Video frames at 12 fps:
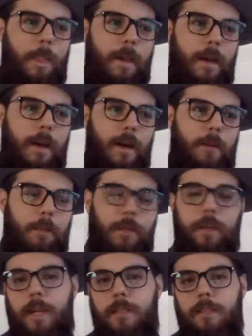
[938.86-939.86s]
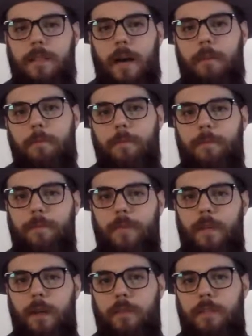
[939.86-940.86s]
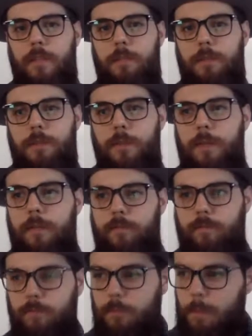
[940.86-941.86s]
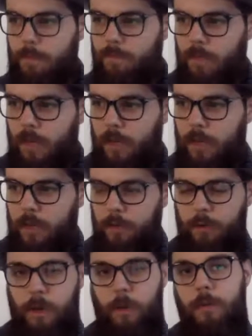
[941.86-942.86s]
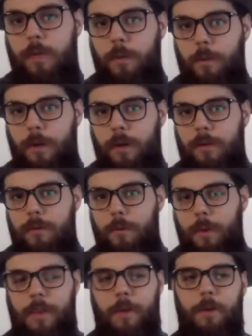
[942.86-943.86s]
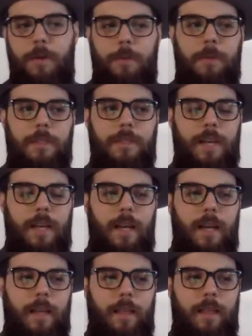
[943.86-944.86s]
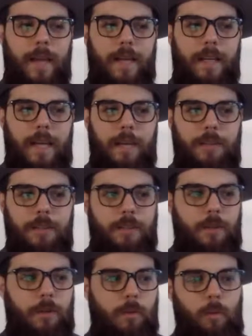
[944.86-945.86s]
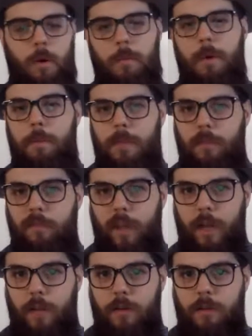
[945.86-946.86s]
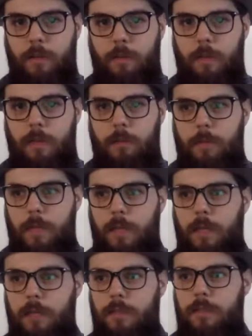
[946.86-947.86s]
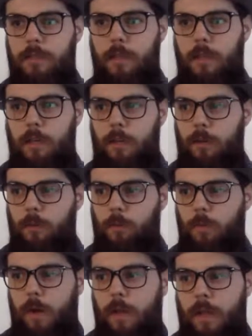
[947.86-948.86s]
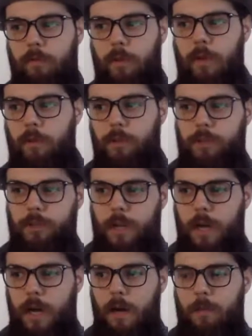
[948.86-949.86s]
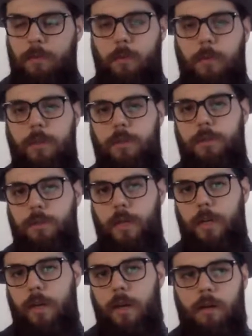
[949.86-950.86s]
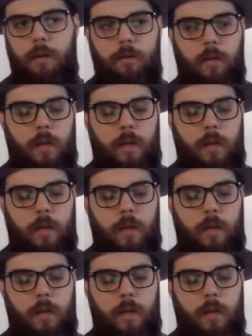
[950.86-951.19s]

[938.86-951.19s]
but you can't stop. You have to keep shooting. And you're the only one of the only ones that can't just go warm up in the van or something, because while every other job, even when you're shooting a narrative,